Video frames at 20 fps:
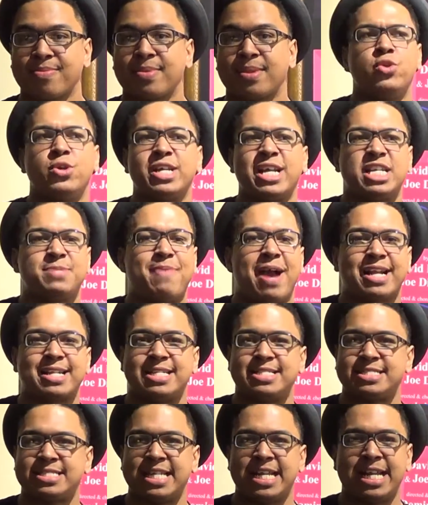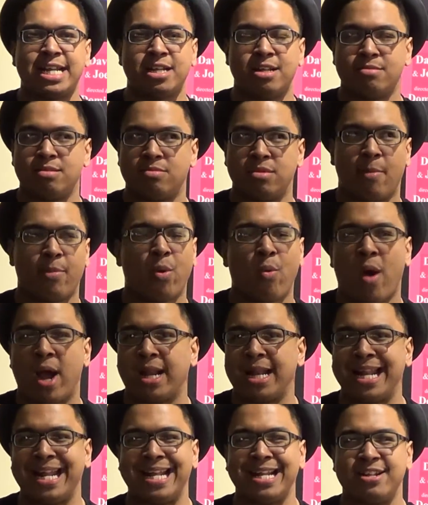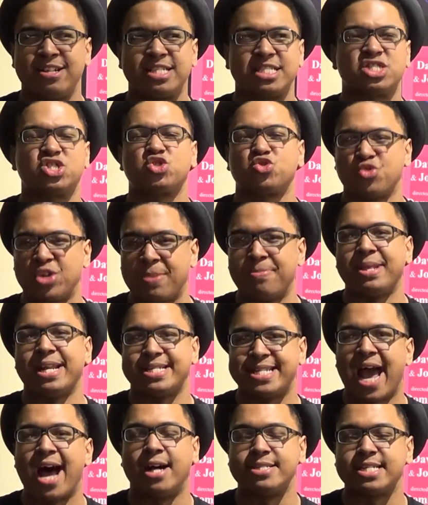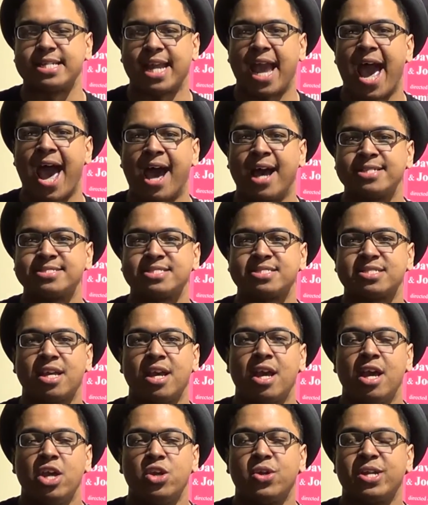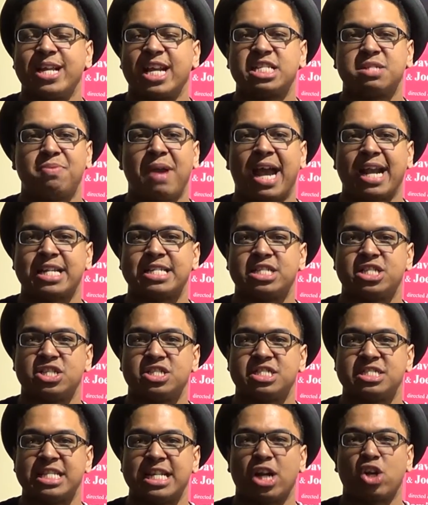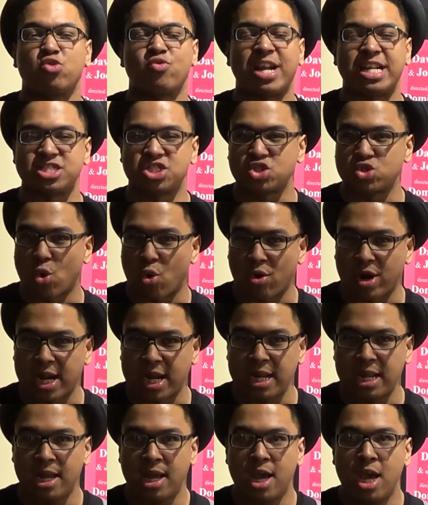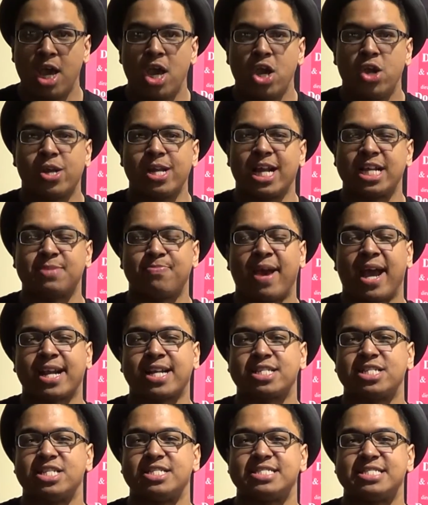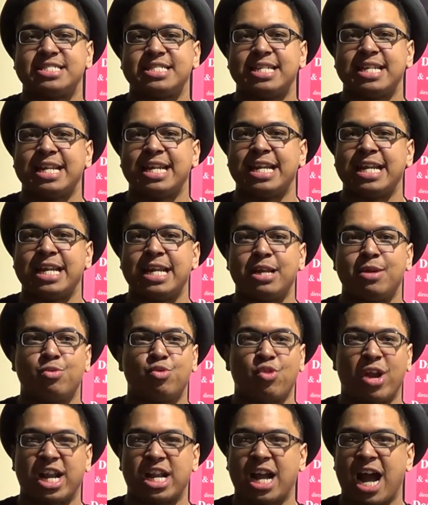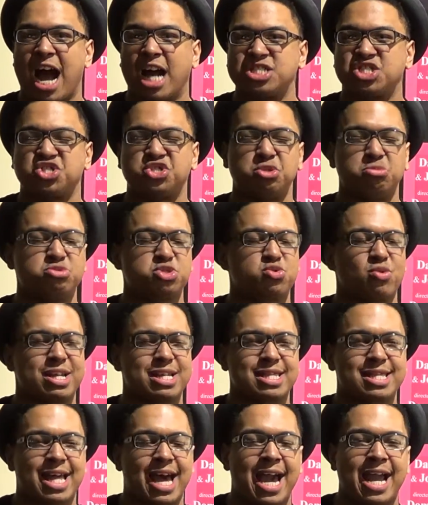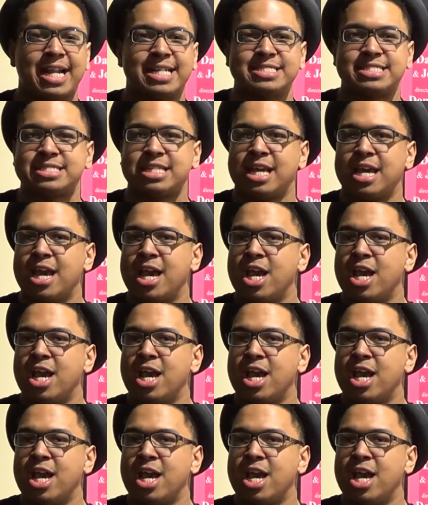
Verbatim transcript: You can expect to see, number one, an extremely talented cast, can expect to see a great story. You can expect to see great costumes, great lights.